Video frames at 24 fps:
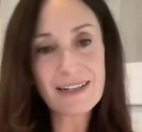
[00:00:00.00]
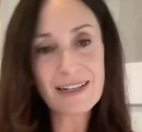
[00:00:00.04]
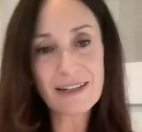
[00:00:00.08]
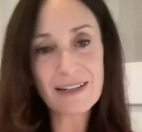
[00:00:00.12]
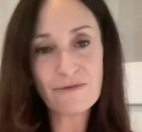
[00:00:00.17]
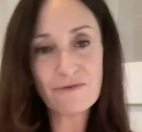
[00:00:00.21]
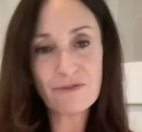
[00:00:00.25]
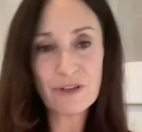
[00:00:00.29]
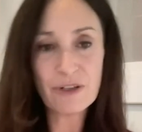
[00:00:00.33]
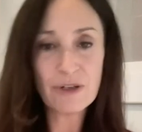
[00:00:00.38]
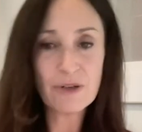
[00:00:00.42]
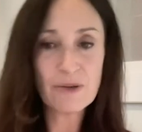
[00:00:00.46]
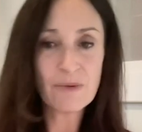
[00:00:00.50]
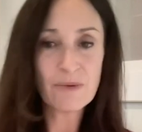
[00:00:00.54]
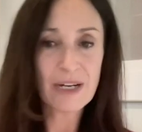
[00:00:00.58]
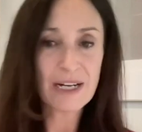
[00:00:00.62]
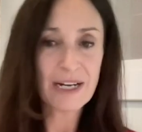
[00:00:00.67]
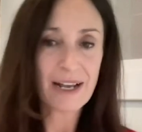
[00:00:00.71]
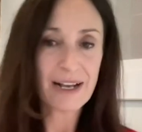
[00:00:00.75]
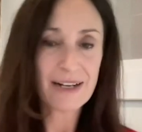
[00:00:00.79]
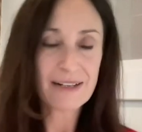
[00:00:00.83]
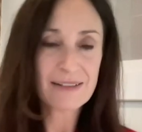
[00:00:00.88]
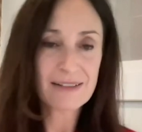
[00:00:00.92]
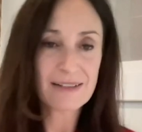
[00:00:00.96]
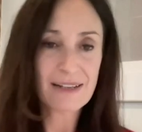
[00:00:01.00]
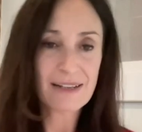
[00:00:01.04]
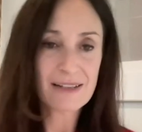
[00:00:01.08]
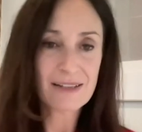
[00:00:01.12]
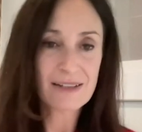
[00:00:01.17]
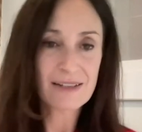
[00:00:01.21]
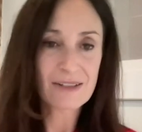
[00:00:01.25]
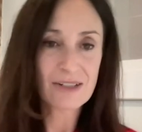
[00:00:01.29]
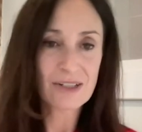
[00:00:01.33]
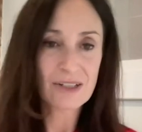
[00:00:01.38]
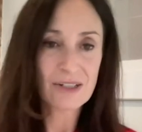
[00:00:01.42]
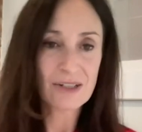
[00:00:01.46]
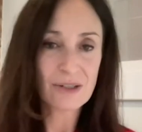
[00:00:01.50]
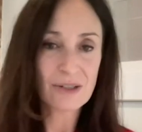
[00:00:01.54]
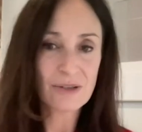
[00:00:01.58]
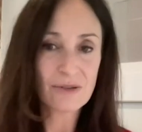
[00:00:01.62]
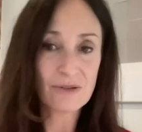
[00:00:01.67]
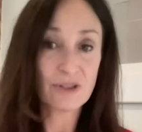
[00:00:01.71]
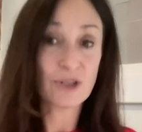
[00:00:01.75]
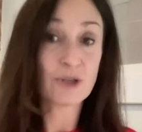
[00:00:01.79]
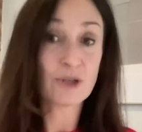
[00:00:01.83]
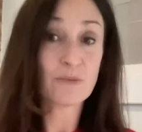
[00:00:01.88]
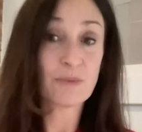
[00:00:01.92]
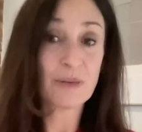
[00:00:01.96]
if you want access
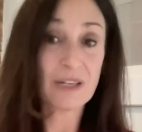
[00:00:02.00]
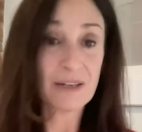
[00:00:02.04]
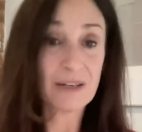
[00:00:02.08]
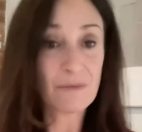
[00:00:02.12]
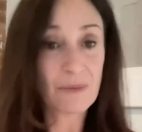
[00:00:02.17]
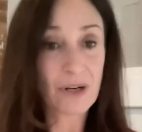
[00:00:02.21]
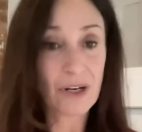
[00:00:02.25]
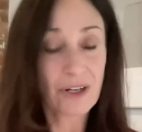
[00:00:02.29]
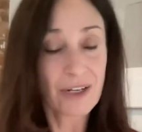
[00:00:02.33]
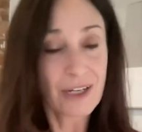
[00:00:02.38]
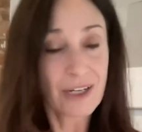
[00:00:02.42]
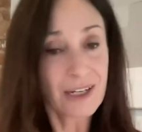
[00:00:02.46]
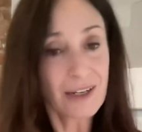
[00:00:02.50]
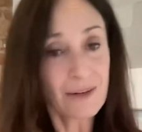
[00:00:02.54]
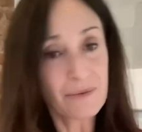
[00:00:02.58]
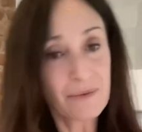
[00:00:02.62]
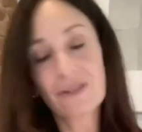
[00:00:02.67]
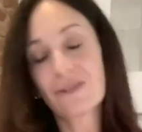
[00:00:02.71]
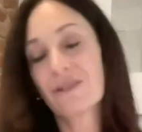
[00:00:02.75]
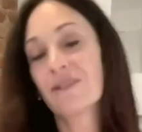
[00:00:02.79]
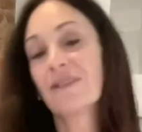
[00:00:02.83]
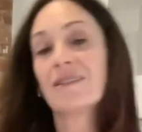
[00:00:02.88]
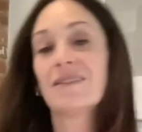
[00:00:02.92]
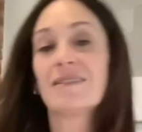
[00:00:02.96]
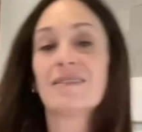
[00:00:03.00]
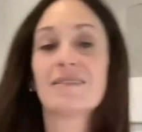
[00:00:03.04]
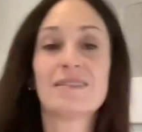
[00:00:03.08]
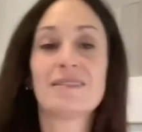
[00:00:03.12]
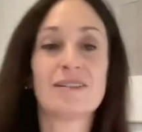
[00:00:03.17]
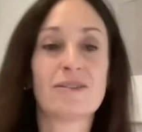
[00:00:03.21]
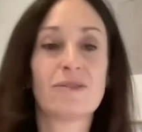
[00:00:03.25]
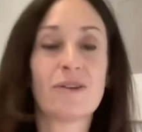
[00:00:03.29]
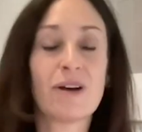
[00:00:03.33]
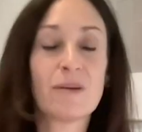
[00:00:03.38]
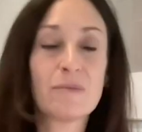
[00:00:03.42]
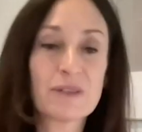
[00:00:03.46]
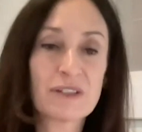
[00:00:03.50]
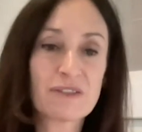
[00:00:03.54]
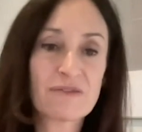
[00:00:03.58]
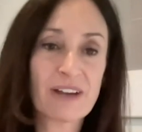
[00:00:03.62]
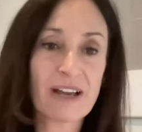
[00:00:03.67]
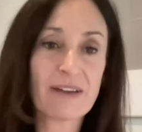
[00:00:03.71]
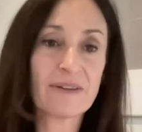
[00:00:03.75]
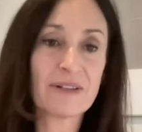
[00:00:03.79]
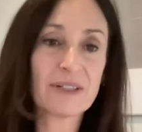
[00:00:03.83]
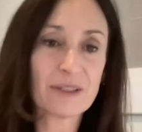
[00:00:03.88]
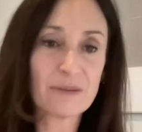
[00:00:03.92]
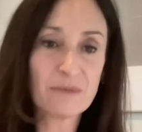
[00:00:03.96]
to the European market, which is, you know, almost
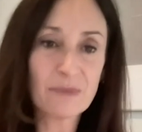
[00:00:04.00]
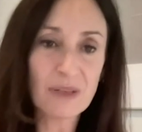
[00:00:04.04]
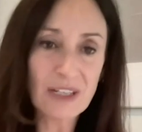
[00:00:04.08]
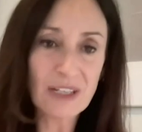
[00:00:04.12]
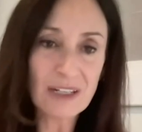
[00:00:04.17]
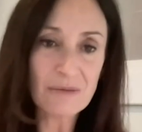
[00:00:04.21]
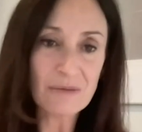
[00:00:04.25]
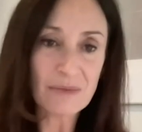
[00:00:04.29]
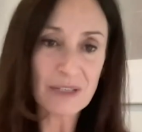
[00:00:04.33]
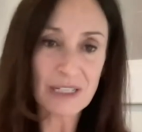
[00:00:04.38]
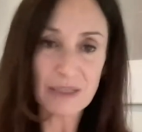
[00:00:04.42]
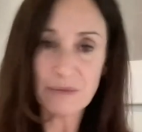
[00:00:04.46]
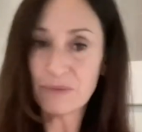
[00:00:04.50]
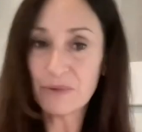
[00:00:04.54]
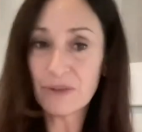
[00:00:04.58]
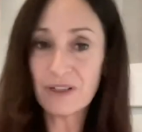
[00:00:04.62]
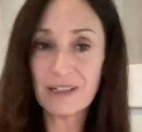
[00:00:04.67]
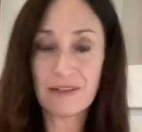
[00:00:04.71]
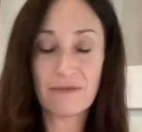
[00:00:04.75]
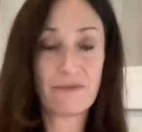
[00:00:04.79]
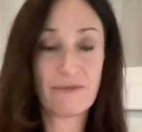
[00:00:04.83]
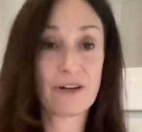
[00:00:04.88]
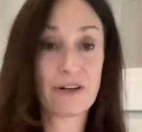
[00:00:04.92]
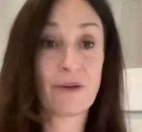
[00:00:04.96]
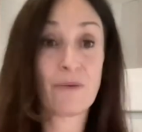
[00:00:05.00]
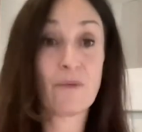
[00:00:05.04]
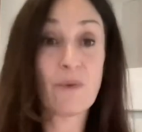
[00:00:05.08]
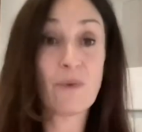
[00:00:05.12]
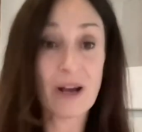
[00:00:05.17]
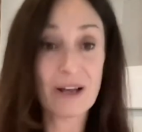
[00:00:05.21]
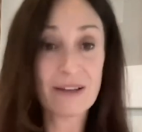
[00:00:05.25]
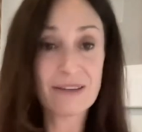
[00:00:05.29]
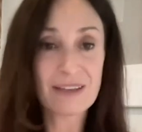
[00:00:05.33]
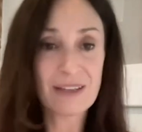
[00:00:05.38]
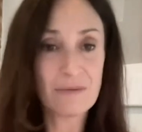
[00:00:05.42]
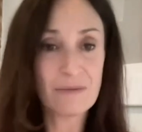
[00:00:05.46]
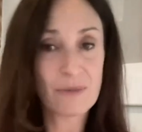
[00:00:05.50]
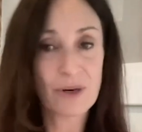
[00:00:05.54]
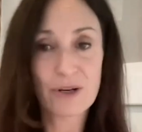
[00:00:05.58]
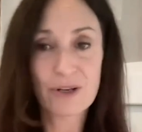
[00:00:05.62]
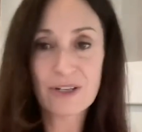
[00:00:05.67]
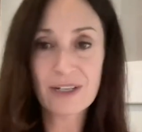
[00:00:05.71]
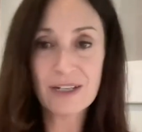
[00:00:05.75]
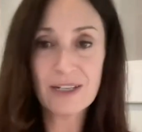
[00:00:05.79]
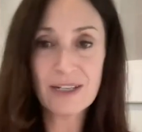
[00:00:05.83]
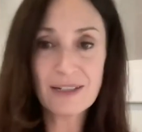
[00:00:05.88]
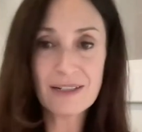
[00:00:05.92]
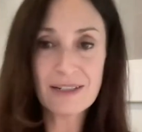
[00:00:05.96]
five hundred million people and a very wealthy
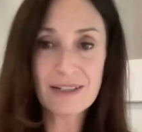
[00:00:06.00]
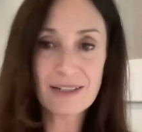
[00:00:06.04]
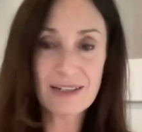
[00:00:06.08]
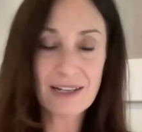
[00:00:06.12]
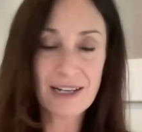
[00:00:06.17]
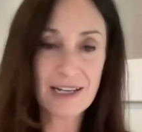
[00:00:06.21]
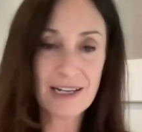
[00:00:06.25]
market,